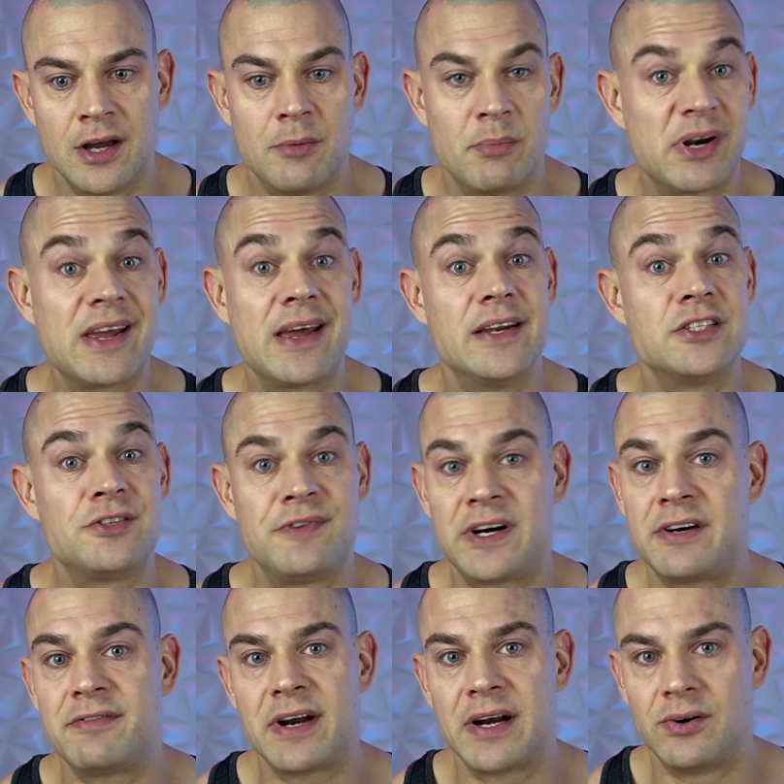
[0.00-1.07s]
But again, it's
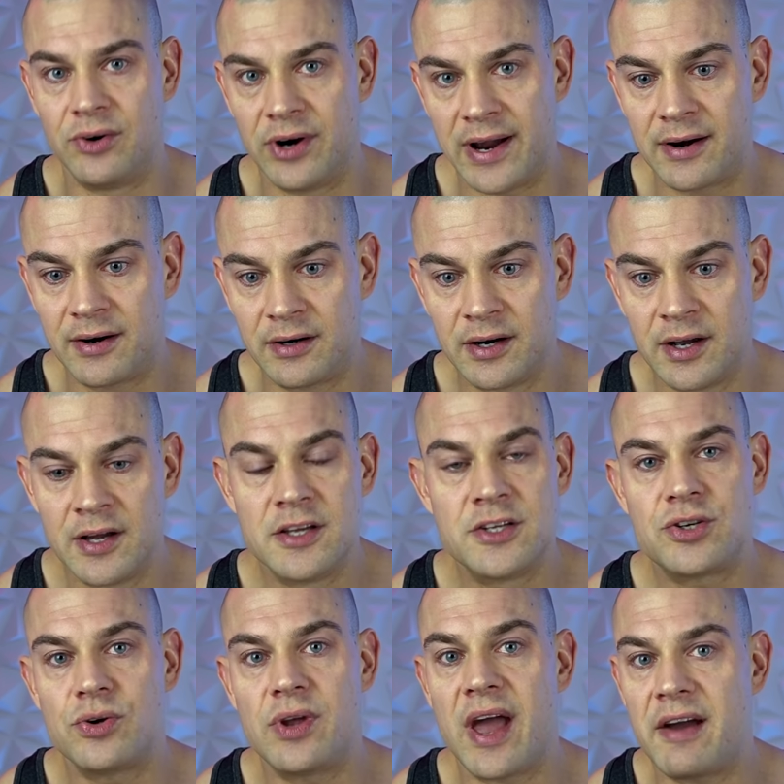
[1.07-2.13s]
very, very rare.
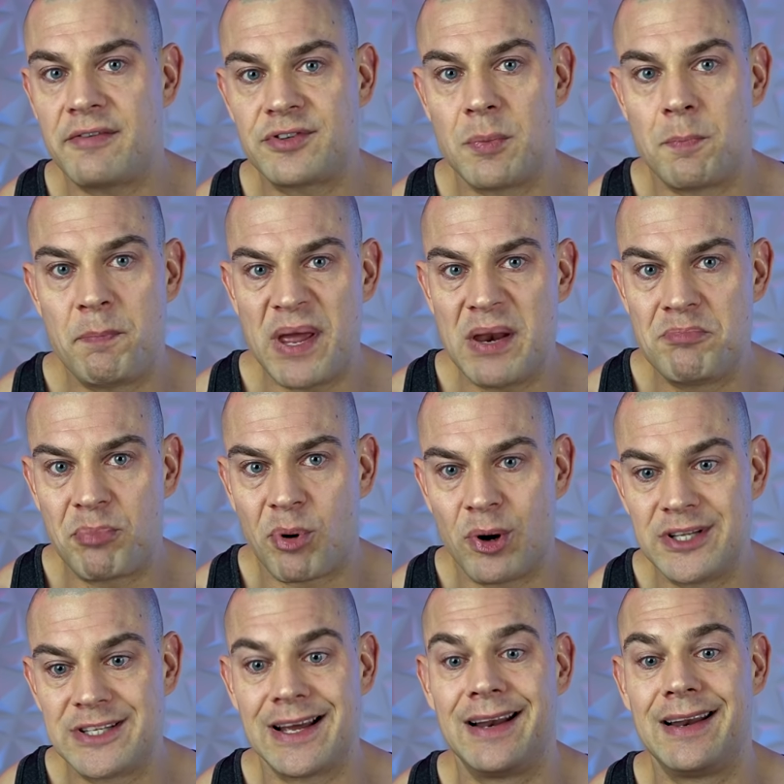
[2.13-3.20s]
So you have to
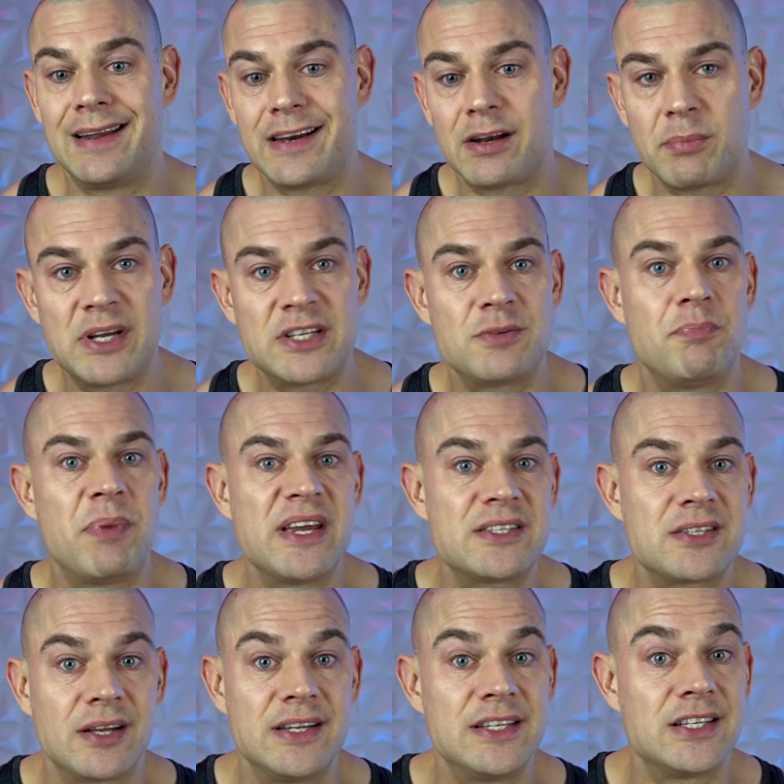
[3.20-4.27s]
pinpoint a little bit
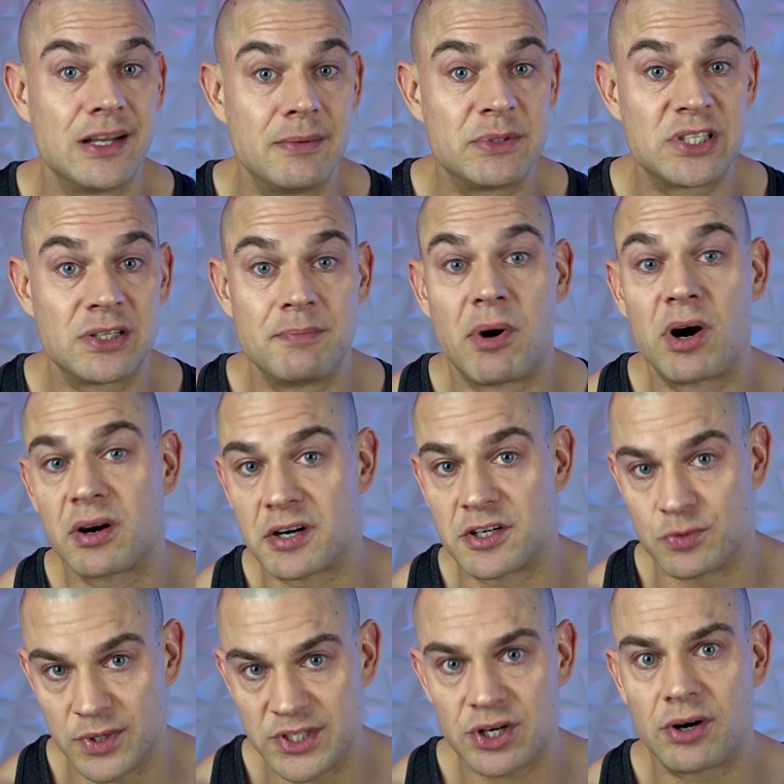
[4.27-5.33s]
based on these limited
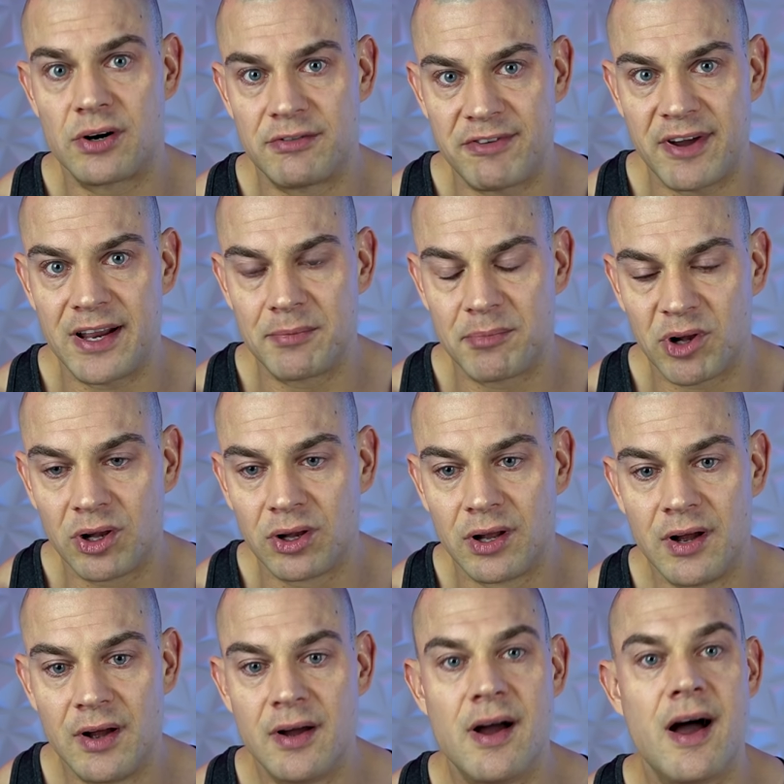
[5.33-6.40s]
markers which are available,